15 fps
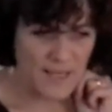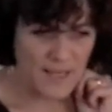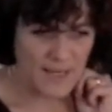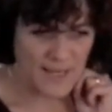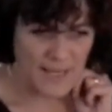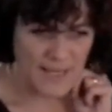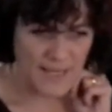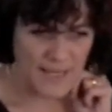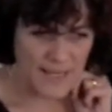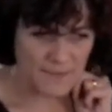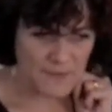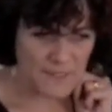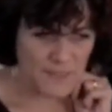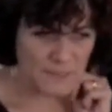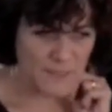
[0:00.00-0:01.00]
I have
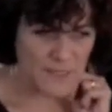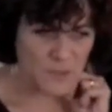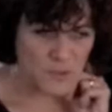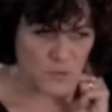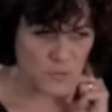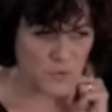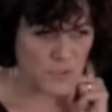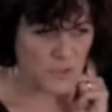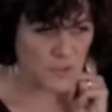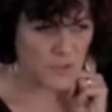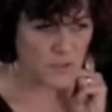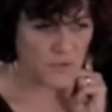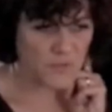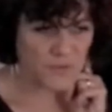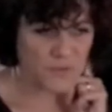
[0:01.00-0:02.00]
it in my studio
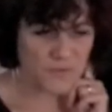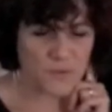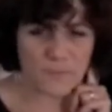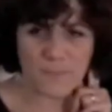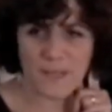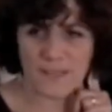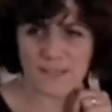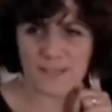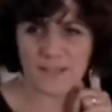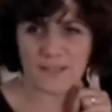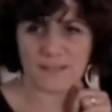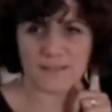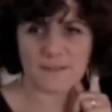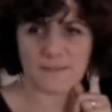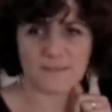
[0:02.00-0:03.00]
often for months,
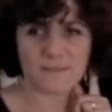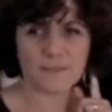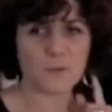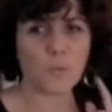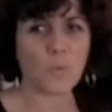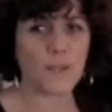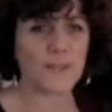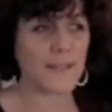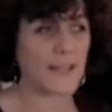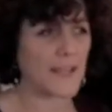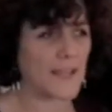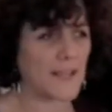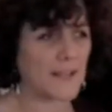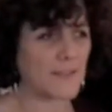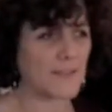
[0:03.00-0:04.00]
and one
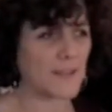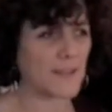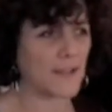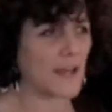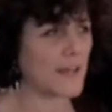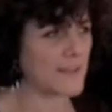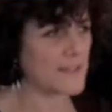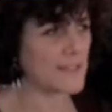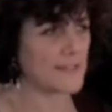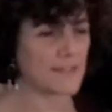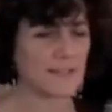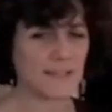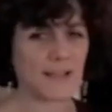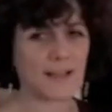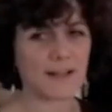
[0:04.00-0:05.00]
day I'll think, oh, this is
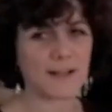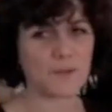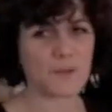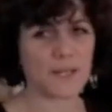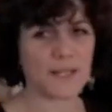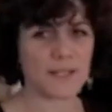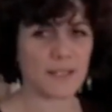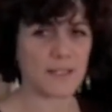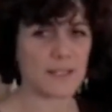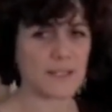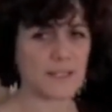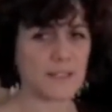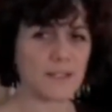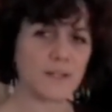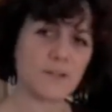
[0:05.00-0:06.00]
exactly what I
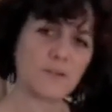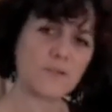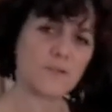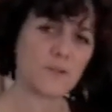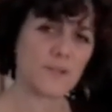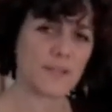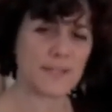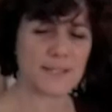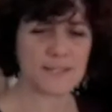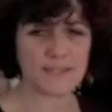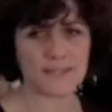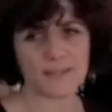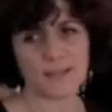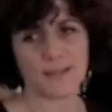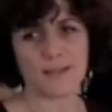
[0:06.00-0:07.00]
need for
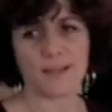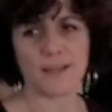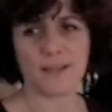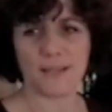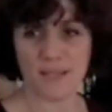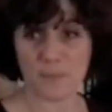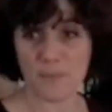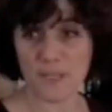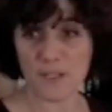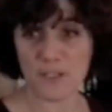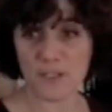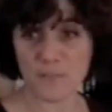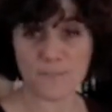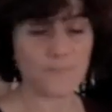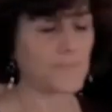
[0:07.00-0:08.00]
this
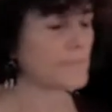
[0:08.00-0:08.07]
image.